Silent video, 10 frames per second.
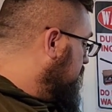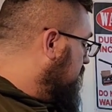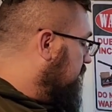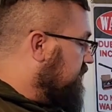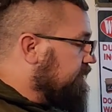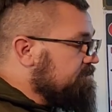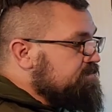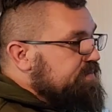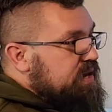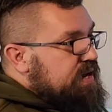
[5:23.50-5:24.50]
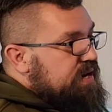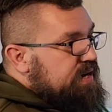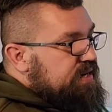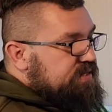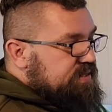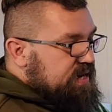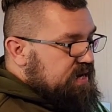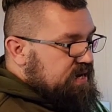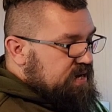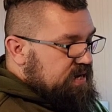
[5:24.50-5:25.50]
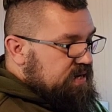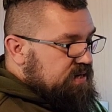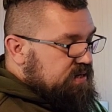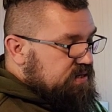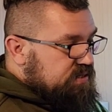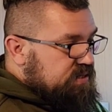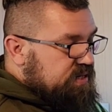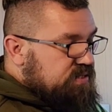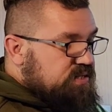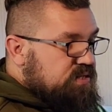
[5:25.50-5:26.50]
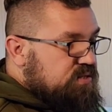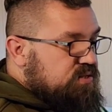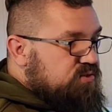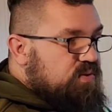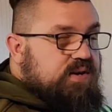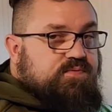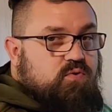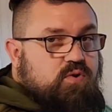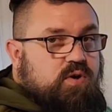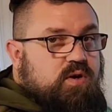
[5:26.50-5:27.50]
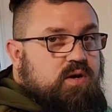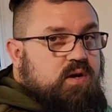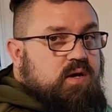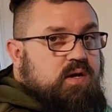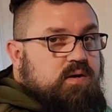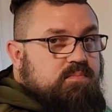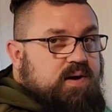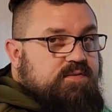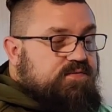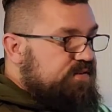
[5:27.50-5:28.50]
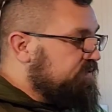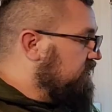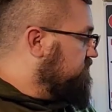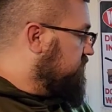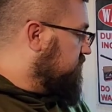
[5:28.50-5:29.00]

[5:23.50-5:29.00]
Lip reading: and that is a 6 to 24 by 50 with